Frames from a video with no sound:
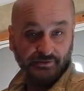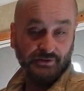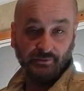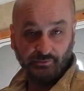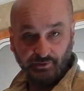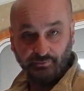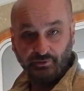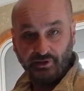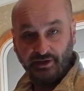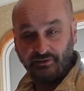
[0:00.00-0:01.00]
So I'm going to go
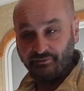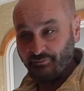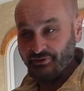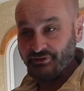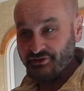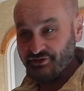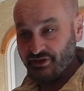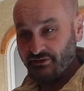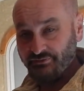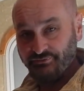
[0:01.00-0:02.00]
ahead and build this
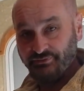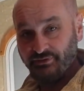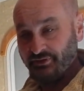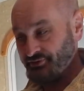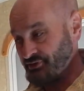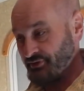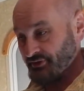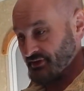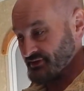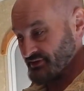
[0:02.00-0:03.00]
shelf and show you
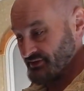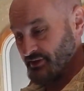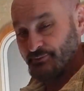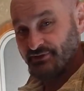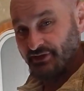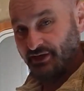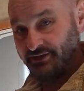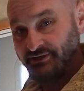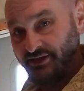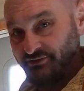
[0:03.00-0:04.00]
guys the steps that I
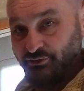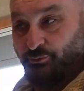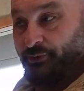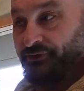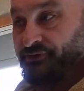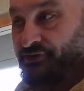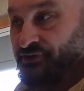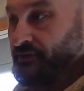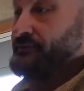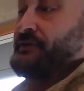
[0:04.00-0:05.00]
take to build the
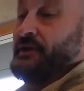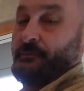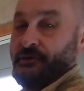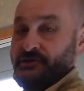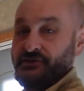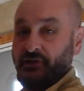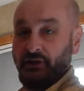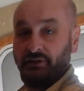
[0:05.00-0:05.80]
shelf, and now I'm going to install